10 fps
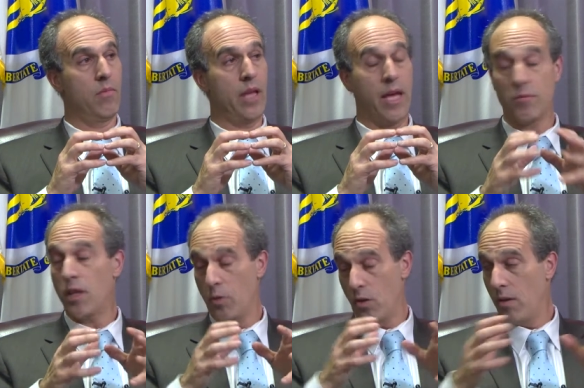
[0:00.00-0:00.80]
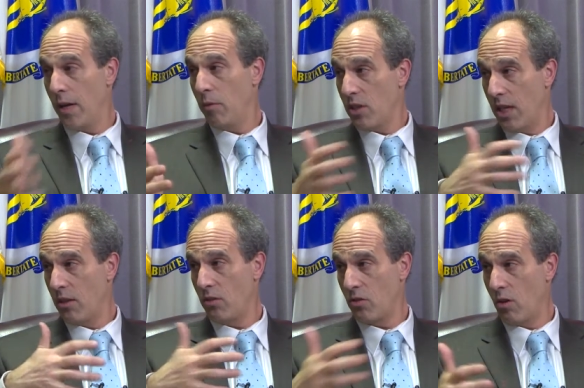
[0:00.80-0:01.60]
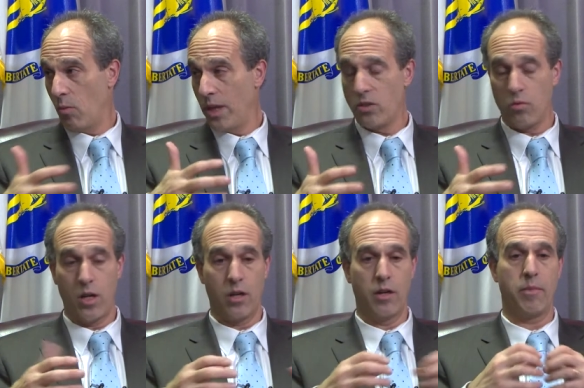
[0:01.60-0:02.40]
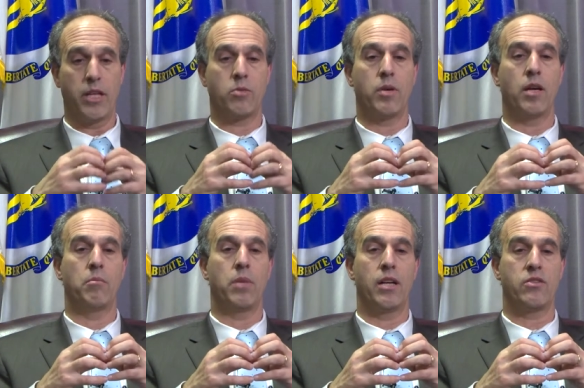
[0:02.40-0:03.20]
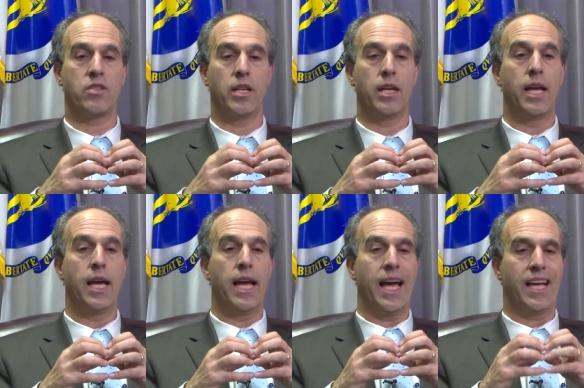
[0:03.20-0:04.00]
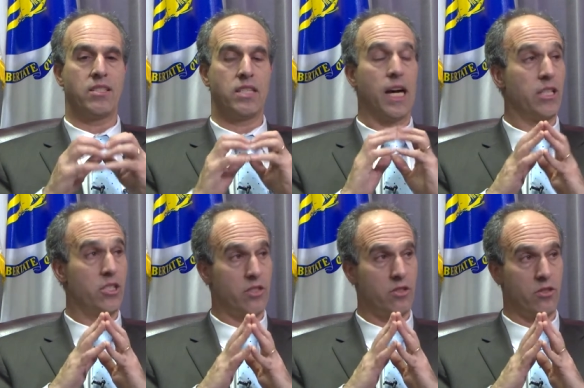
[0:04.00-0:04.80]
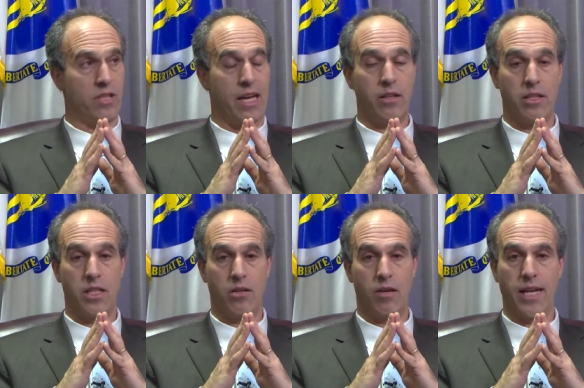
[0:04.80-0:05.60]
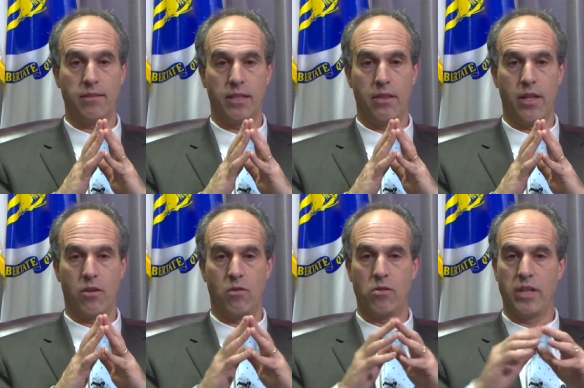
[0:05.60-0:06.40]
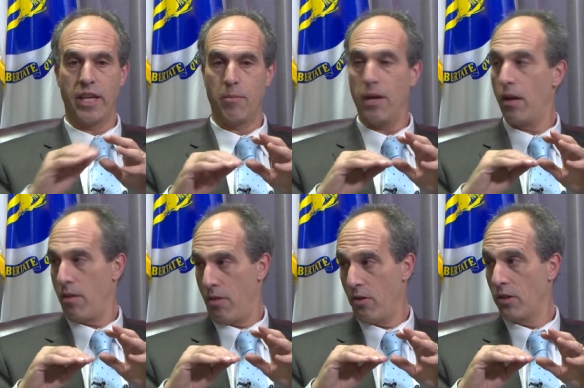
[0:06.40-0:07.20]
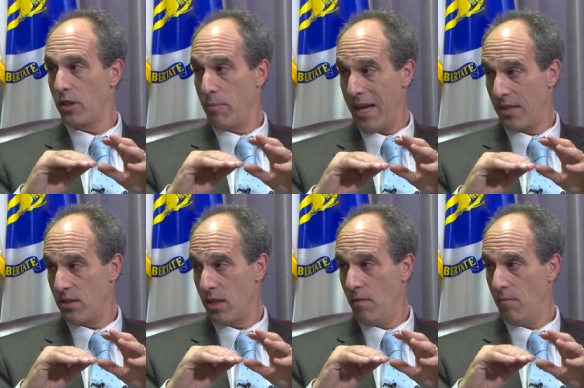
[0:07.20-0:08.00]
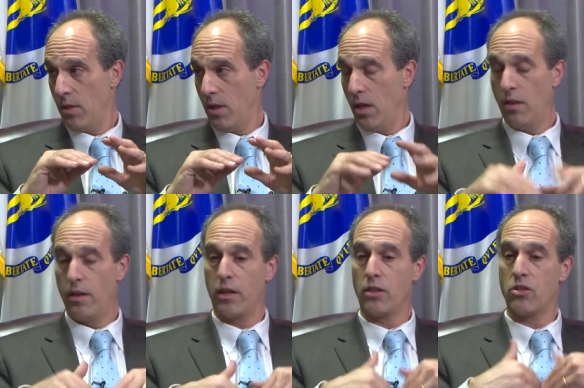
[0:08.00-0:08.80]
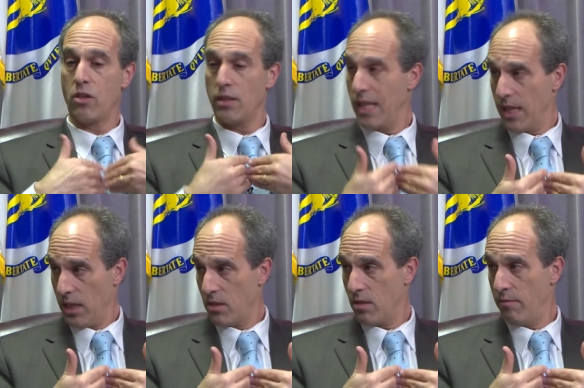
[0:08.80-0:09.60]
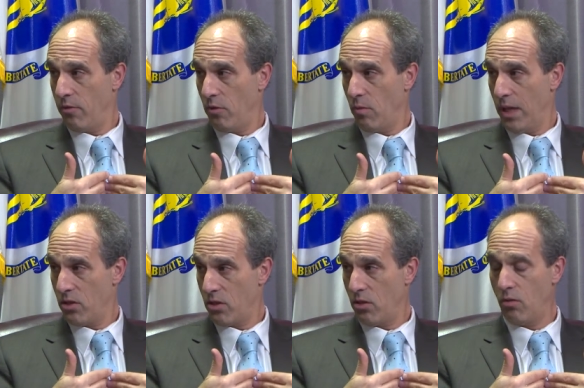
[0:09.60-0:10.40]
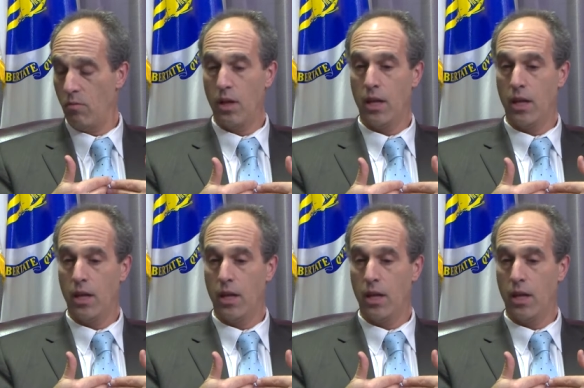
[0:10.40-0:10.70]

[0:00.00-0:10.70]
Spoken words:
MWRA, which handles our wastewater in metropolitan Boston, has digesters out at Deer Island that are only at about a third capacity. They're going to start taking some food waste too,